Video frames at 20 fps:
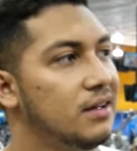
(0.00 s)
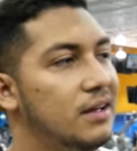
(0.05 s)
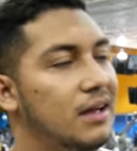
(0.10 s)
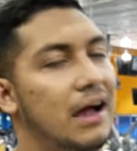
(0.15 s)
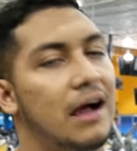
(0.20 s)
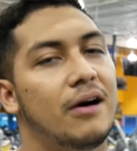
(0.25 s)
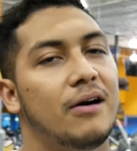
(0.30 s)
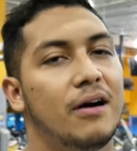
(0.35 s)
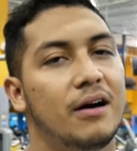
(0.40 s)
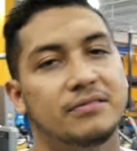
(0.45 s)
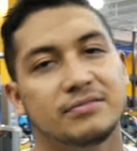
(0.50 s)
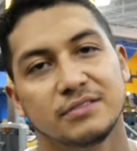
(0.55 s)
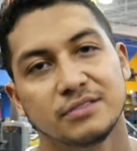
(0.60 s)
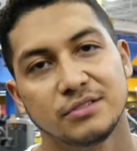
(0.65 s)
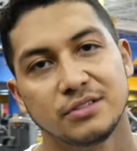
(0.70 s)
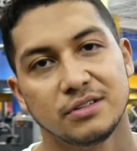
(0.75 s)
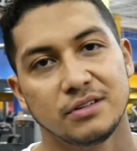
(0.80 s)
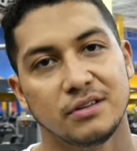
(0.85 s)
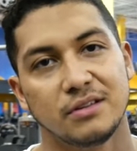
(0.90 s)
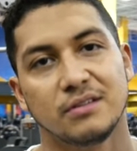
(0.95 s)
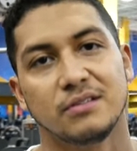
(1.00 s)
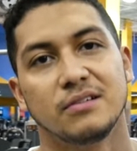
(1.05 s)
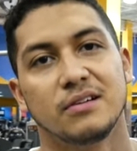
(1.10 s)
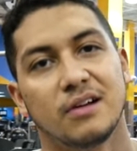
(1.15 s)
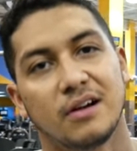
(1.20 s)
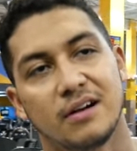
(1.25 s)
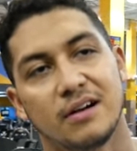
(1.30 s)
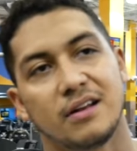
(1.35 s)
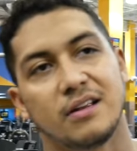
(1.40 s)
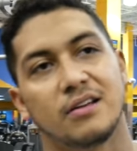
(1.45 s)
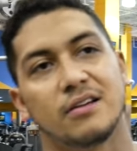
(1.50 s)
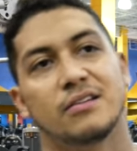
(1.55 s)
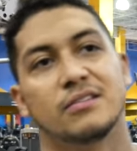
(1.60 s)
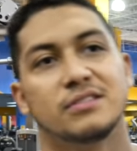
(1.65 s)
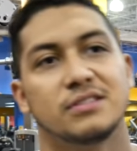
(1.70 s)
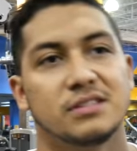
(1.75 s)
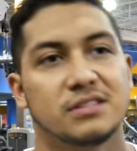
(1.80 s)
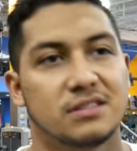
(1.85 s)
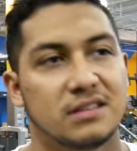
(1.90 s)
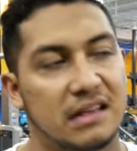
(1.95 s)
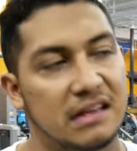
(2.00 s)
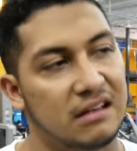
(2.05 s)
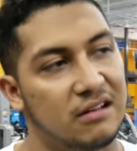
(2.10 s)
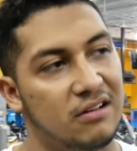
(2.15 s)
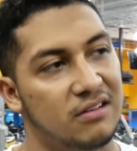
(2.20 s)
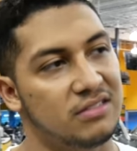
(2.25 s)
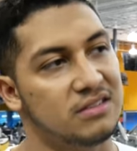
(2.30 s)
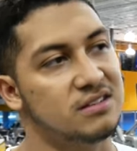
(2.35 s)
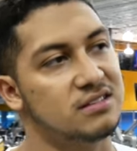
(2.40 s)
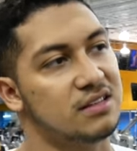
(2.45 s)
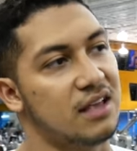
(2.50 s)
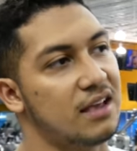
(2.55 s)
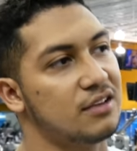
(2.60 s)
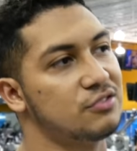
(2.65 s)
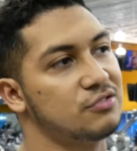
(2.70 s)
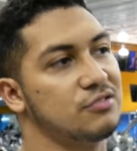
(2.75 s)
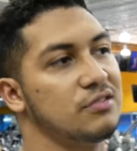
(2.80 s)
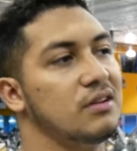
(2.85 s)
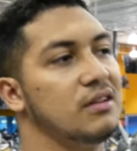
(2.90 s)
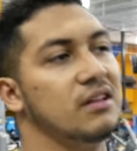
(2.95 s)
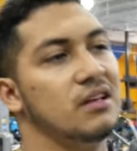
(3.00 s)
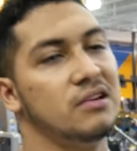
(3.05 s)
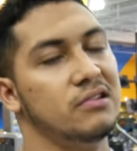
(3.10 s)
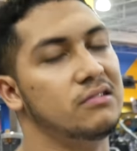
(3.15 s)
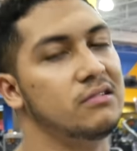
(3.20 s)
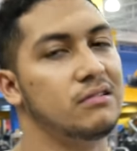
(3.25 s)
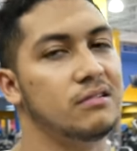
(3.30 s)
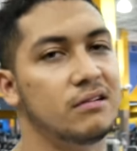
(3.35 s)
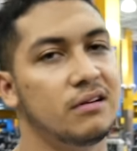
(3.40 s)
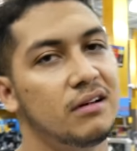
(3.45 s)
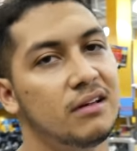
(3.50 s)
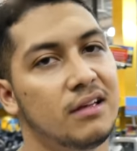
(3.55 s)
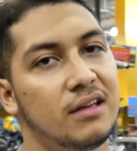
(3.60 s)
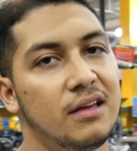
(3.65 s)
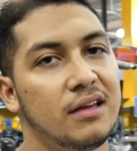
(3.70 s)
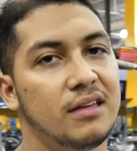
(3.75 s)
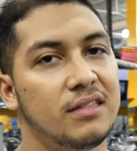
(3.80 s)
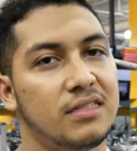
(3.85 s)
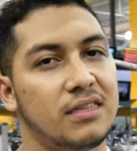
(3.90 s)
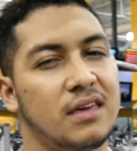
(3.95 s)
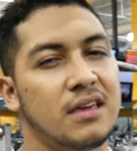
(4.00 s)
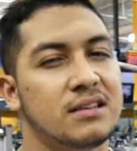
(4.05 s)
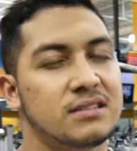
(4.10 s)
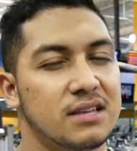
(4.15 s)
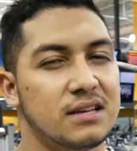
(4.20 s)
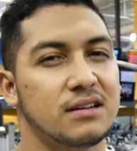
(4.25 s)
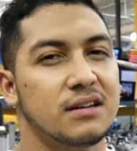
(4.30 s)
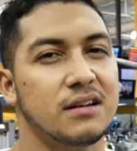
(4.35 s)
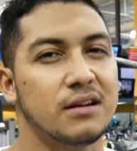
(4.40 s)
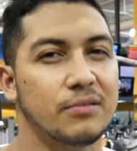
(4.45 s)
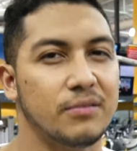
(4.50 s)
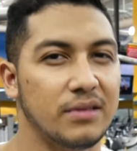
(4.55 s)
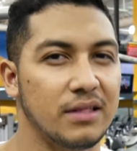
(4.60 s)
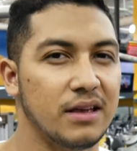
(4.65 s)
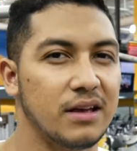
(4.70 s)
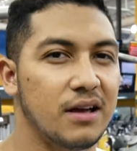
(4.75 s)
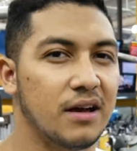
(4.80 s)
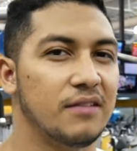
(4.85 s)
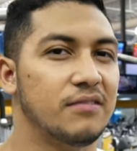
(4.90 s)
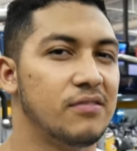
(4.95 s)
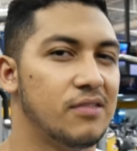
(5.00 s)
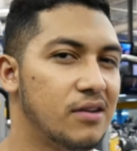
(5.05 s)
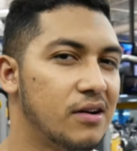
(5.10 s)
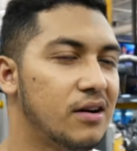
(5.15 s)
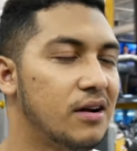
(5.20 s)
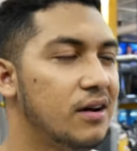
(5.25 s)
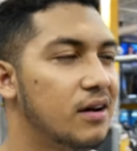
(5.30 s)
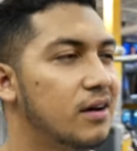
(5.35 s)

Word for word: how often should you do cardio? Just like all these extra little things I didn't really cover